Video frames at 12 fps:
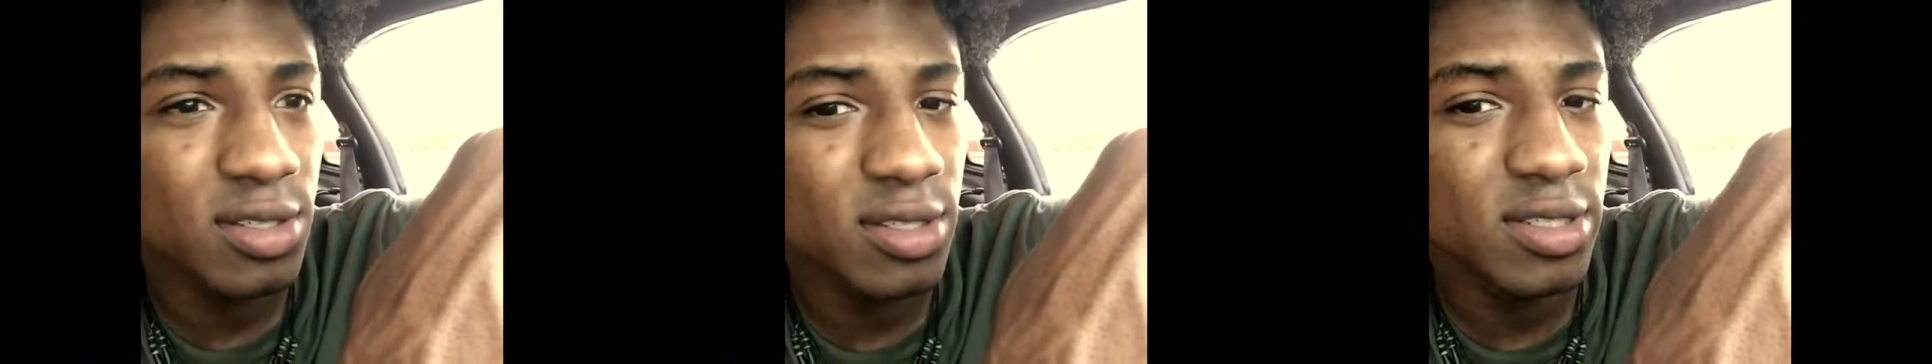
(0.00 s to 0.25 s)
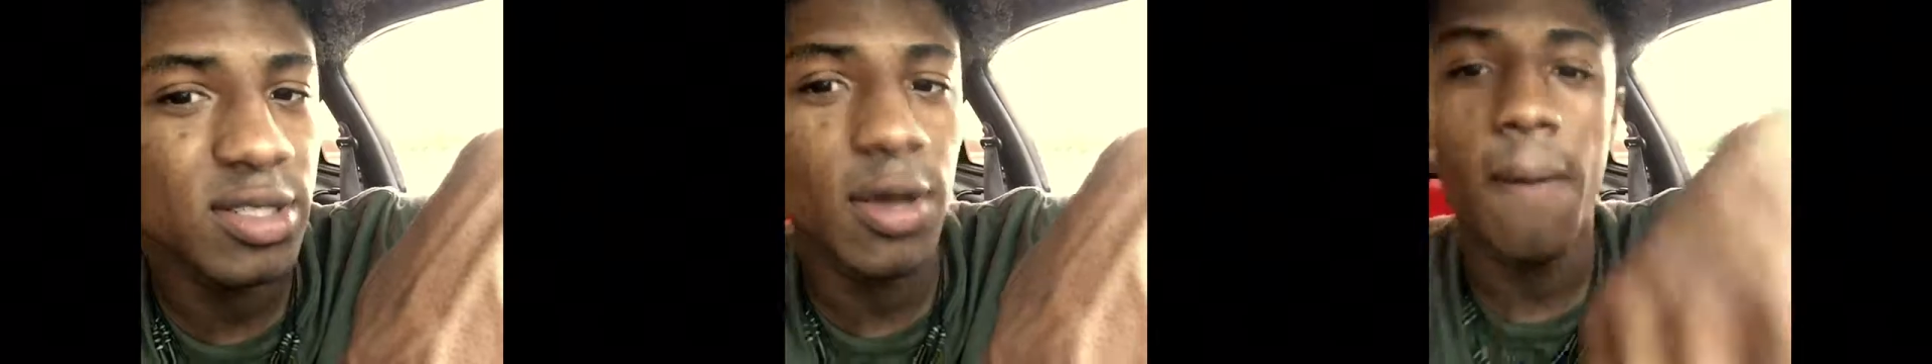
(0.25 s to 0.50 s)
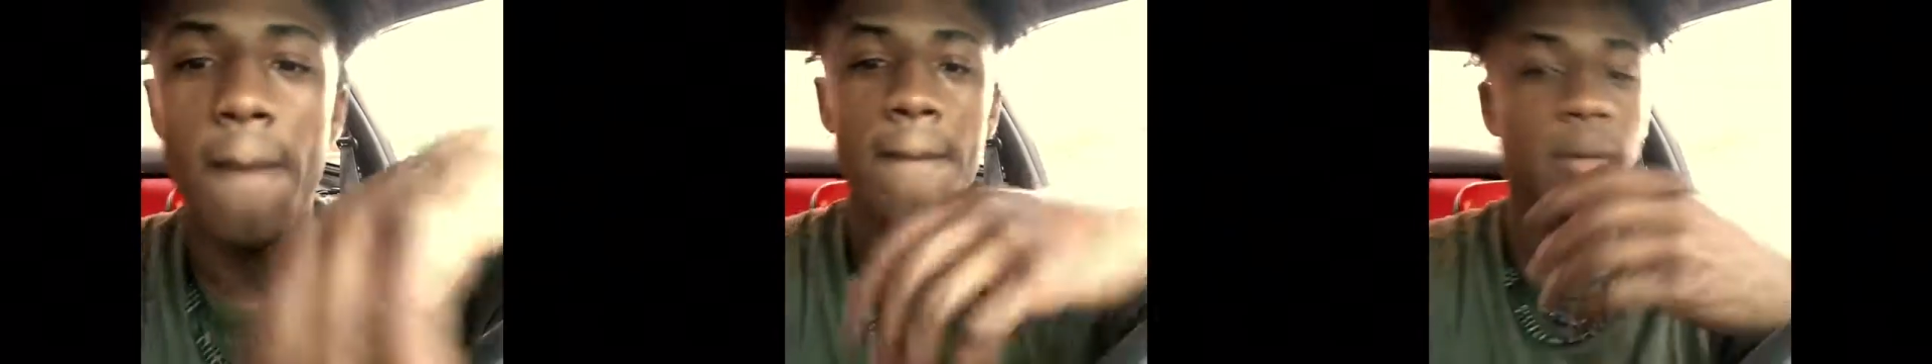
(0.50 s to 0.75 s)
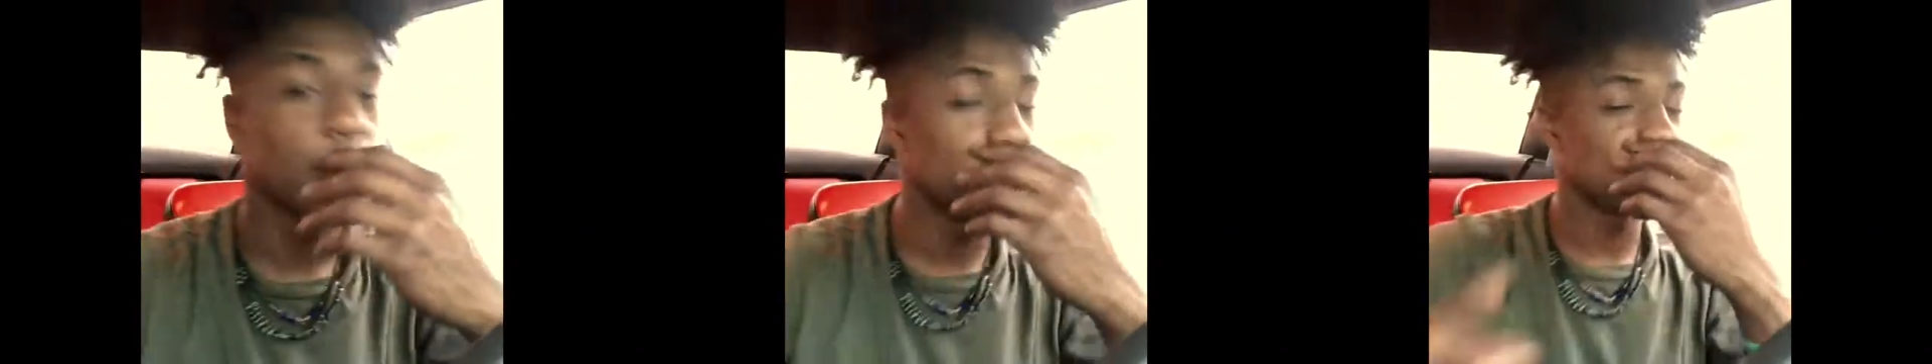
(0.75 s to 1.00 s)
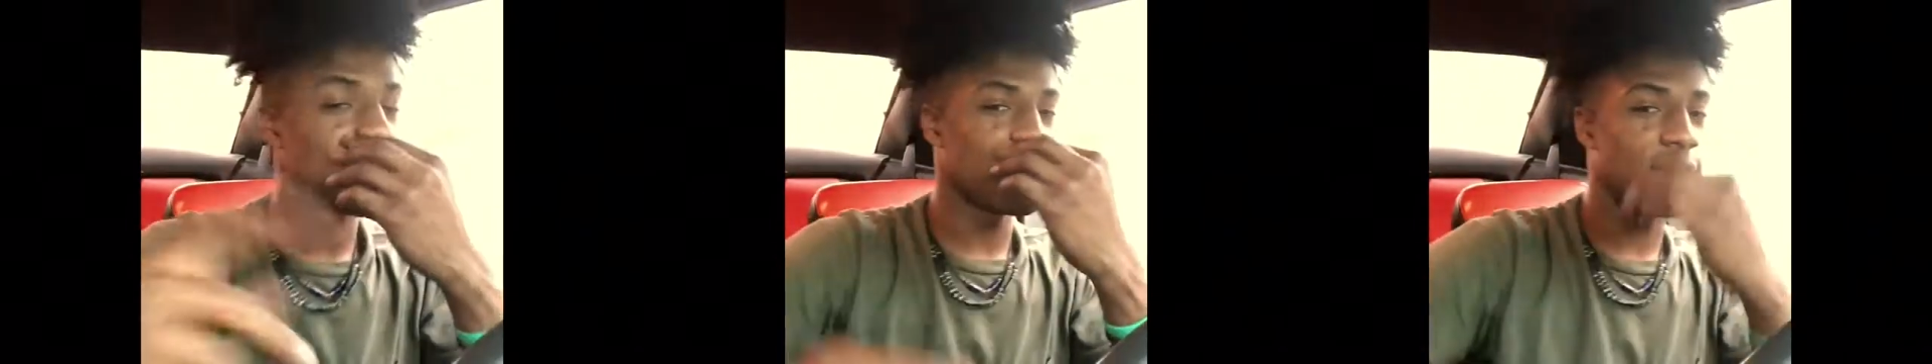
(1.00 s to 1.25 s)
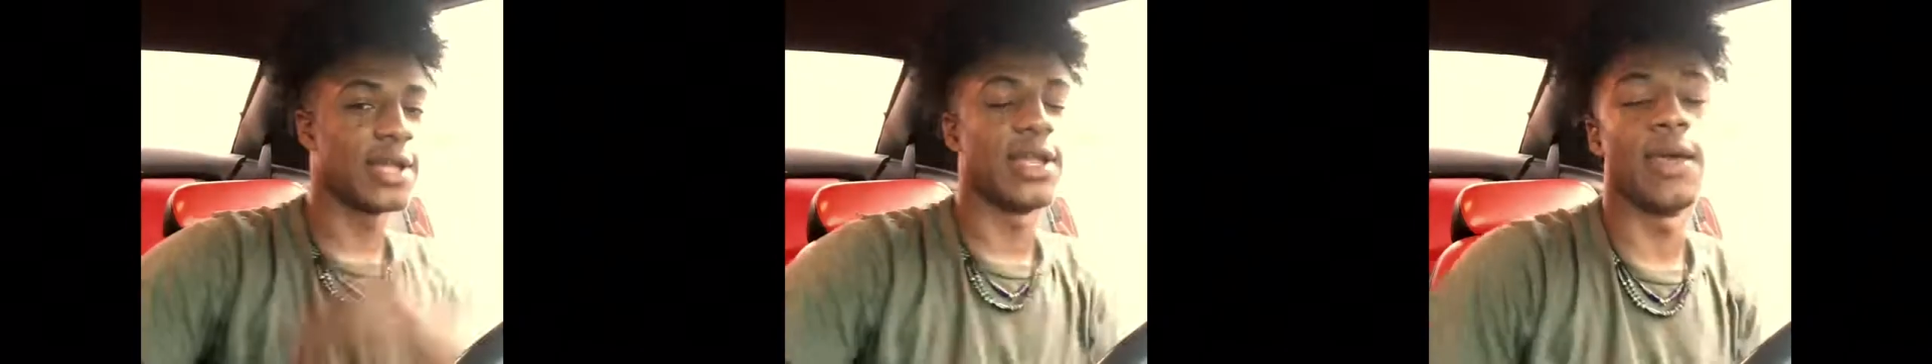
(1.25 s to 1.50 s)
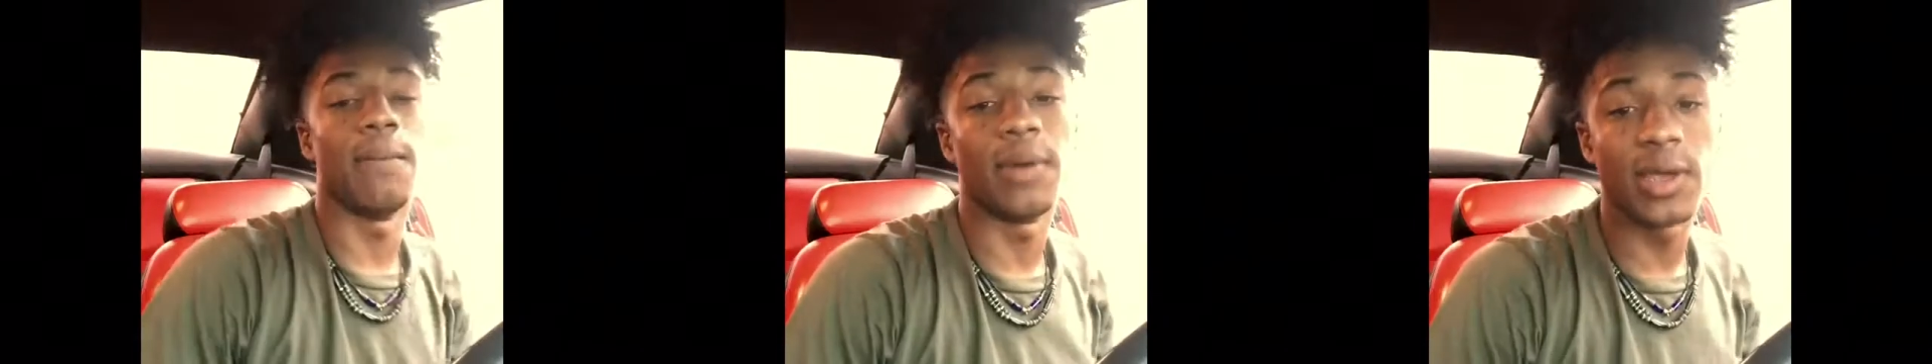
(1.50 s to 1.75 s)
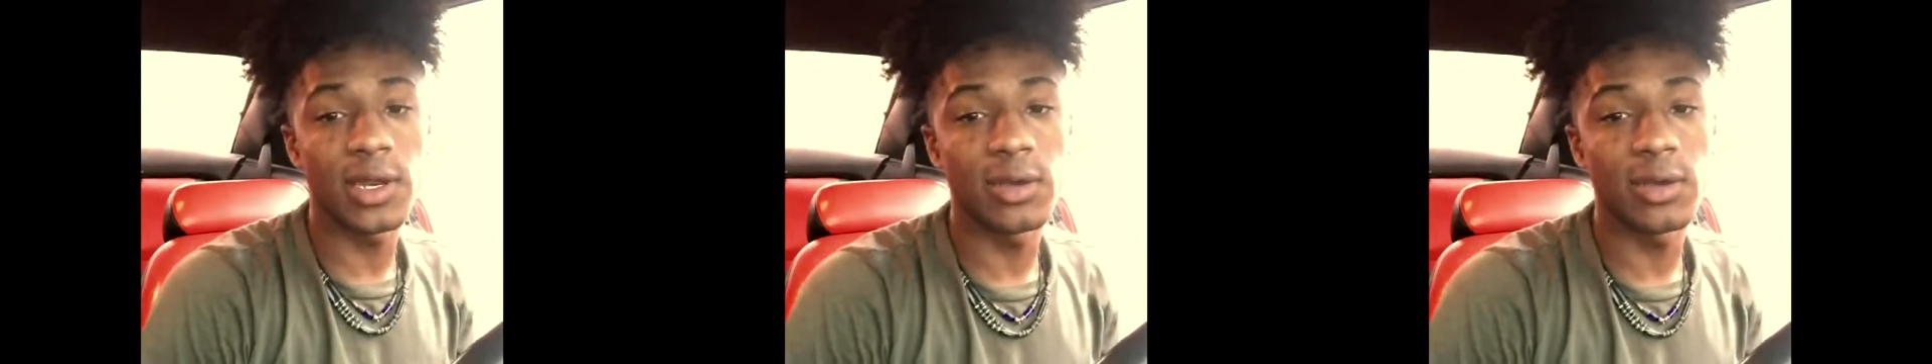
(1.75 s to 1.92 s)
to himself? Stuff like that. But